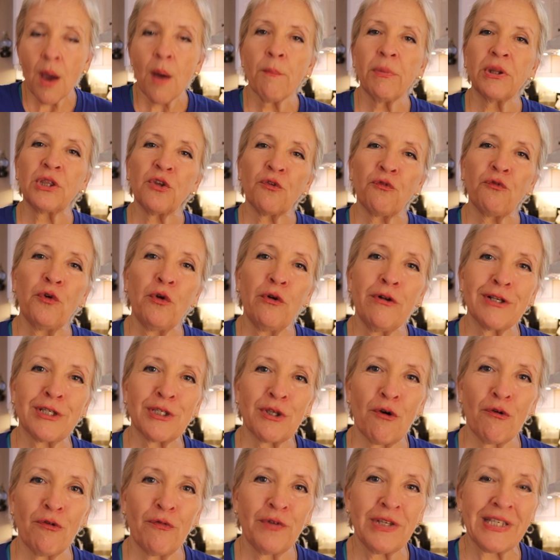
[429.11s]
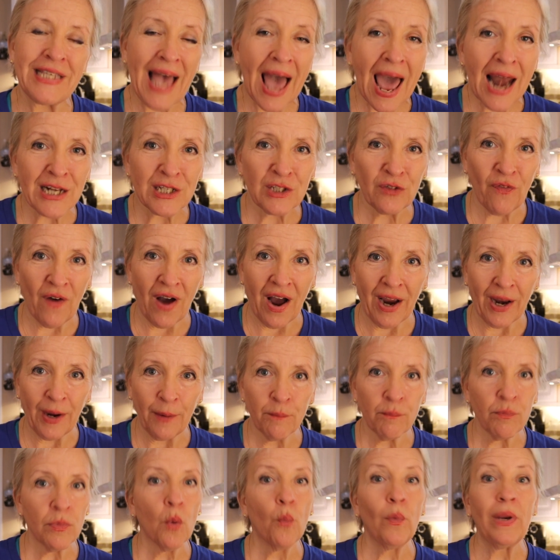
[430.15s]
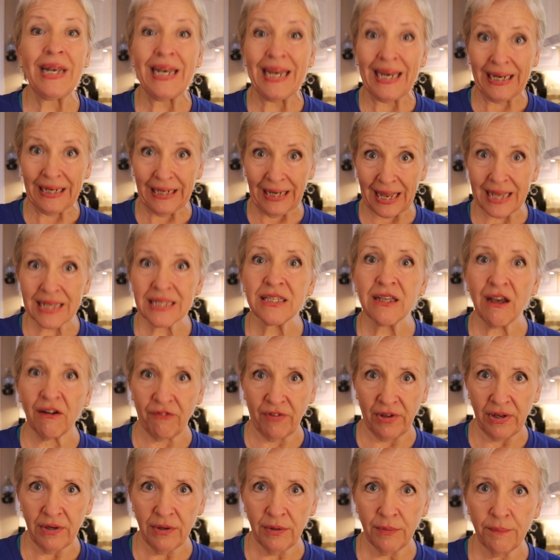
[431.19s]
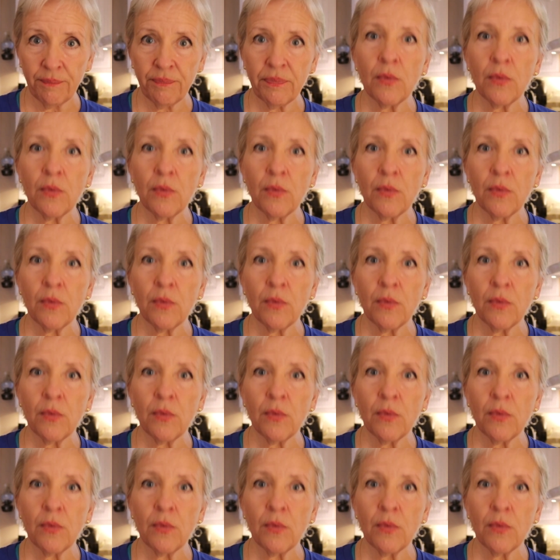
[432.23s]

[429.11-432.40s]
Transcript: But the food is so satisfying, we need less of it.